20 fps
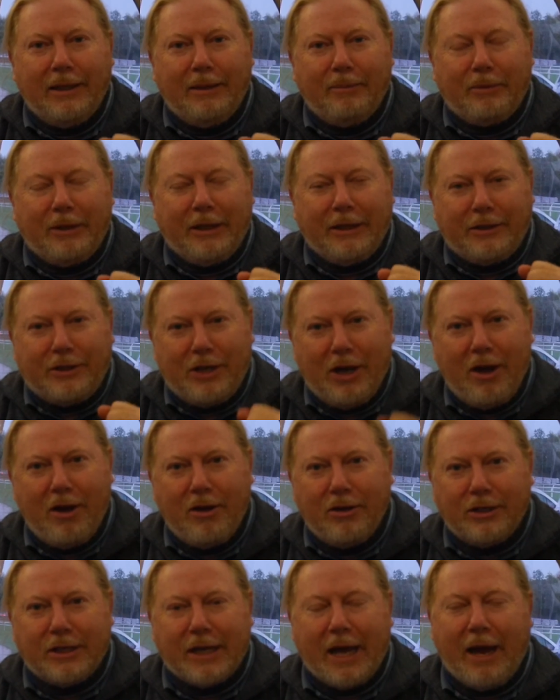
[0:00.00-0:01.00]
it
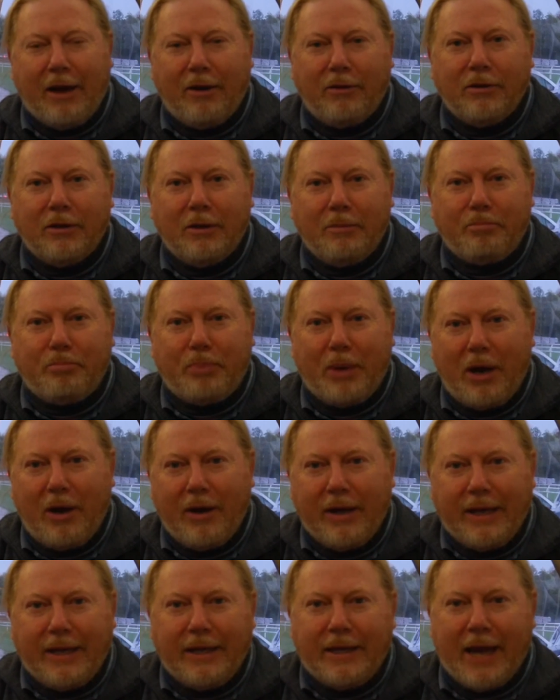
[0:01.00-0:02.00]
turns out that
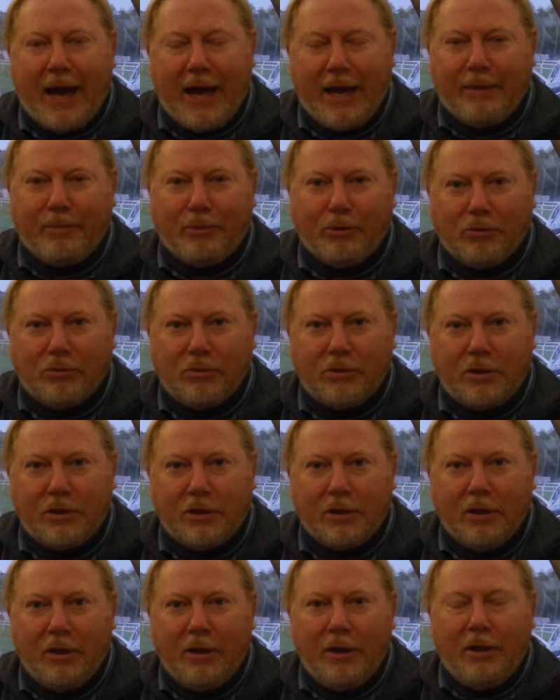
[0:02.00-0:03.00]
buying
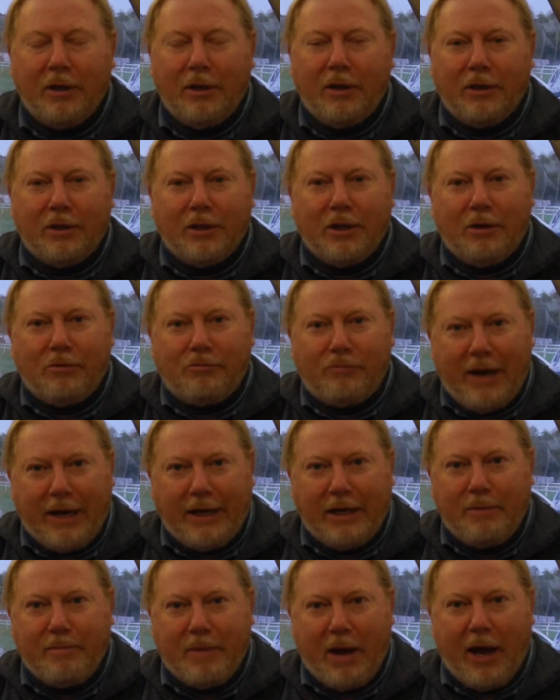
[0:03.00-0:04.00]
cables that are
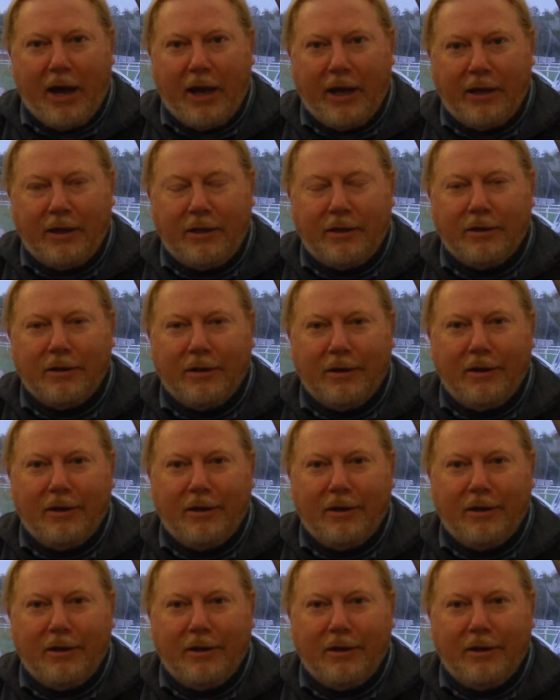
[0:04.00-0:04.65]
ready-made,